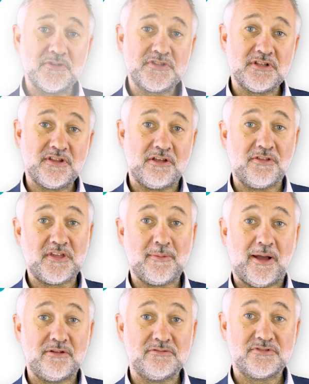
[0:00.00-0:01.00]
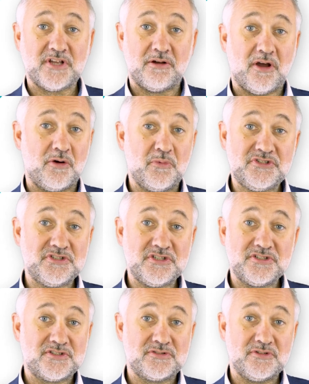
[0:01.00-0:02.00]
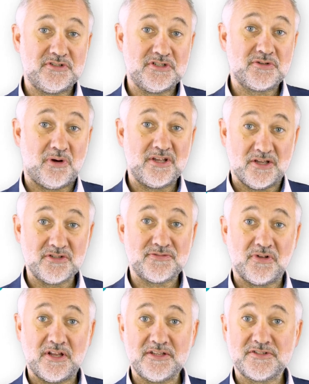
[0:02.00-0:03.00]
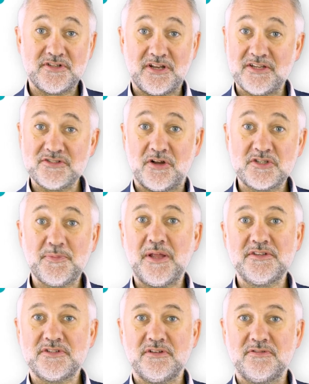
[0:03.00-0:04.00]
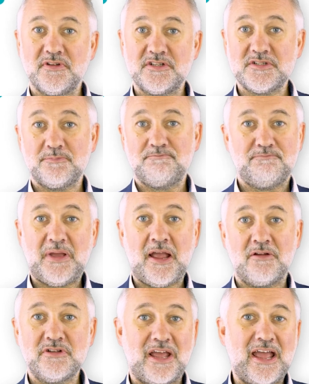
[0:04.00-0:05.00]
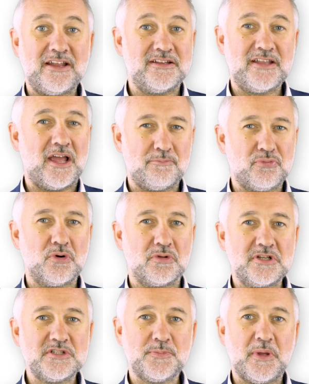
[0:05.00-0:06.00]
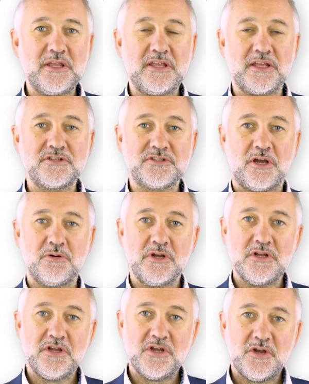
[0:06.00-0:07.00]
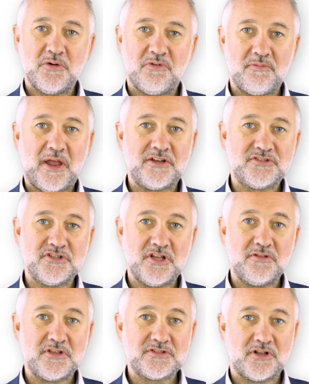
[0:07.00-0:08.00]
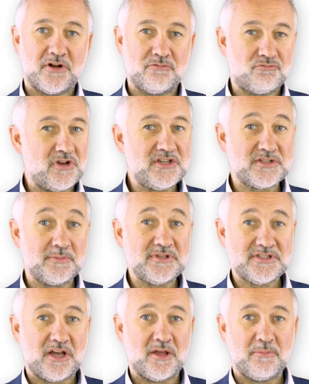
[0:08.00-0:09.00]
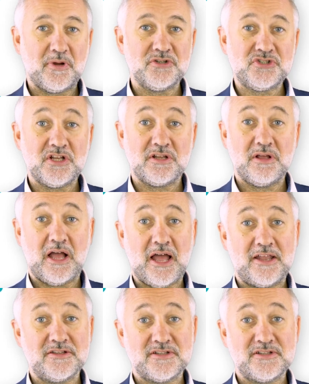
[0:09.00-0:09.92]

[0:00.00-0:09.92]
the other thing about Zoho, which is quite useful, is that it's not expensive. It's £1 a head a day, broadly speaking. So we've managed to do this on a reasonably tight budget and